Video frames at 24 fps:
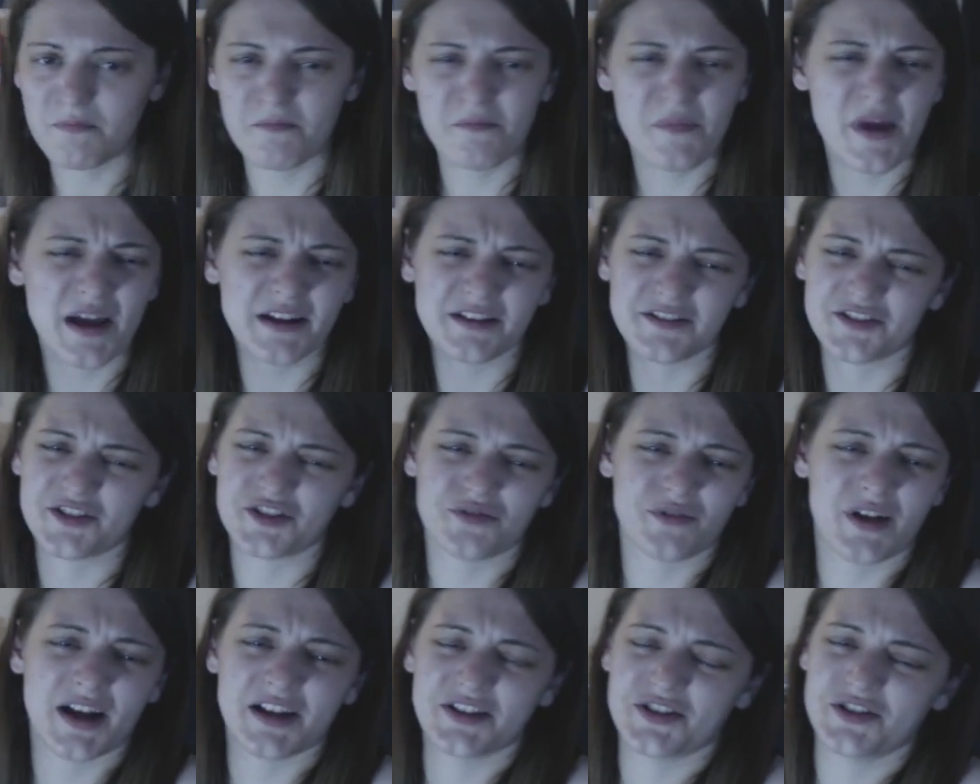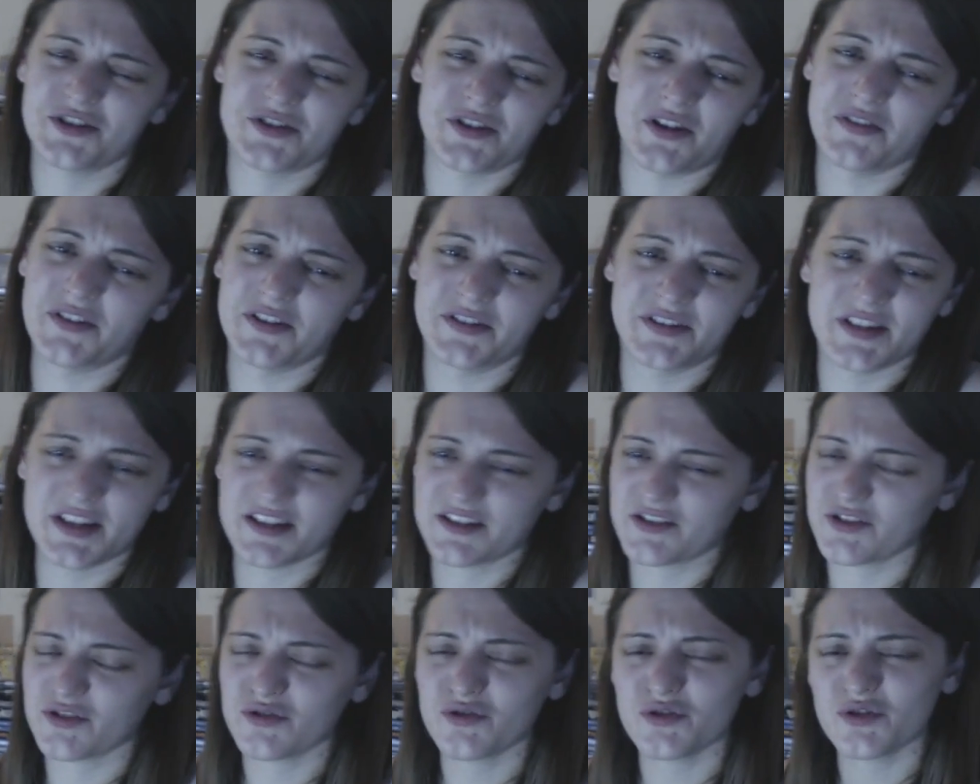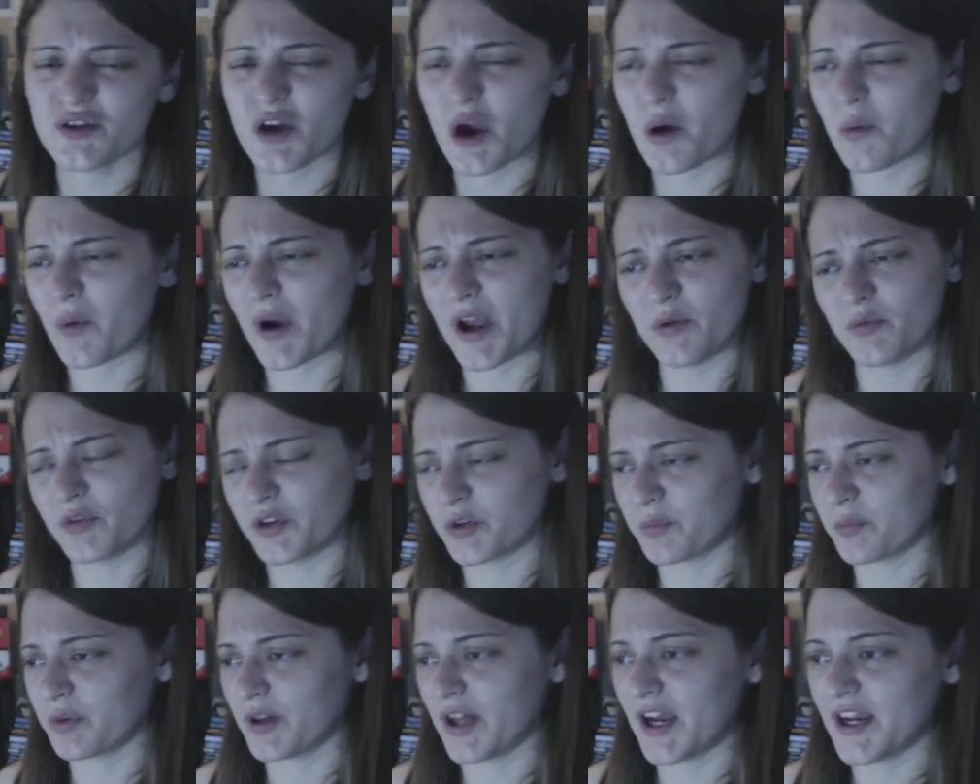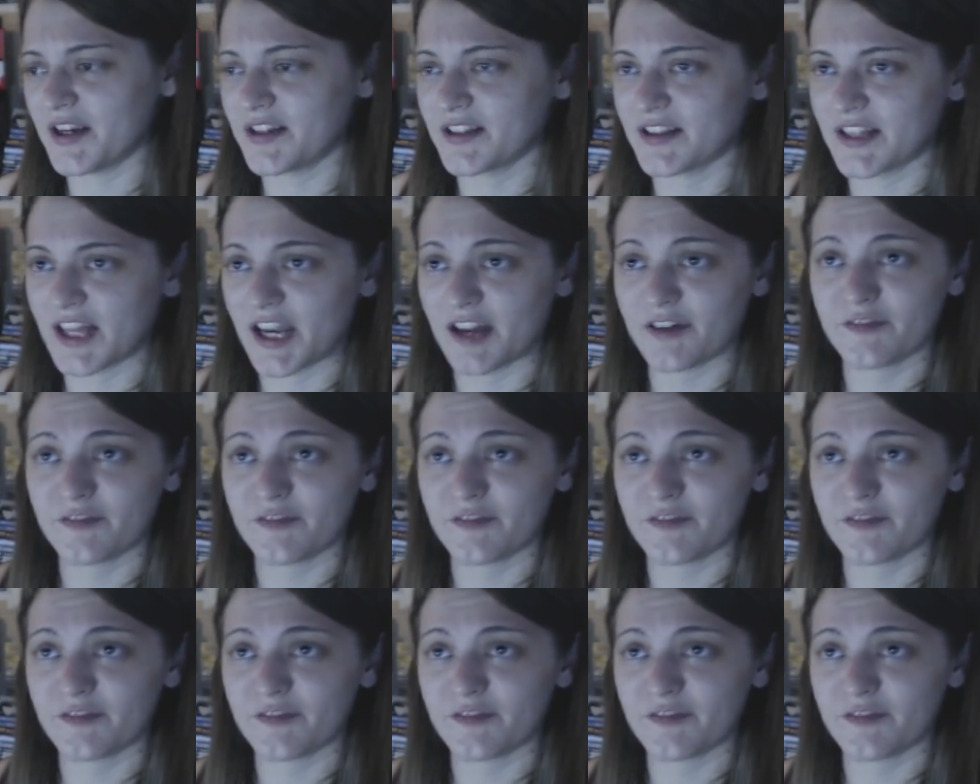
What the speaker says: mega scratches on the disc. There's no way it would have played.